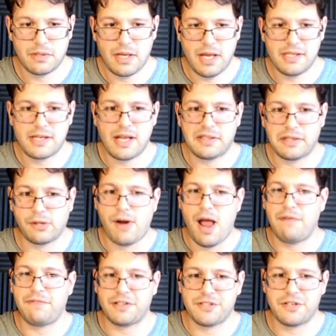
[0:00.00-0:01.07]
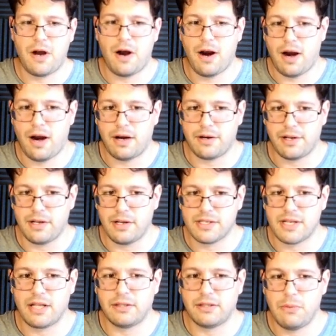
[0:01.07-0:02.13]
graphics card, and it's
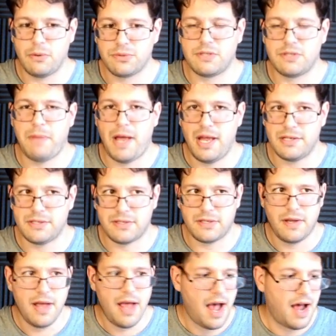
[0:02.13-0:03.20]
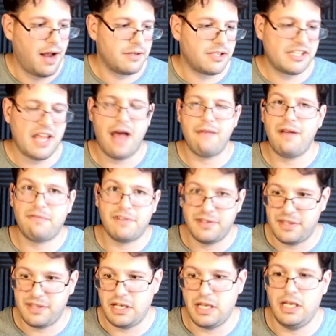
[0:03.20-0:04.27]
got the most space, and I just
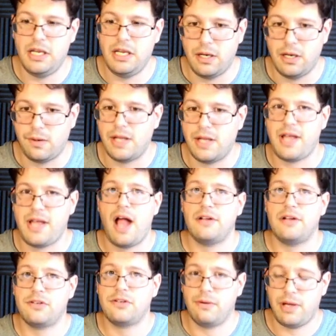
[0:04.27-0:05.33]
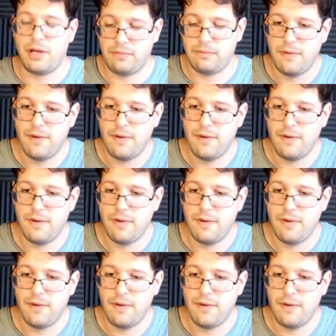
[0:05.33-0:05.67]
everything here attached to it.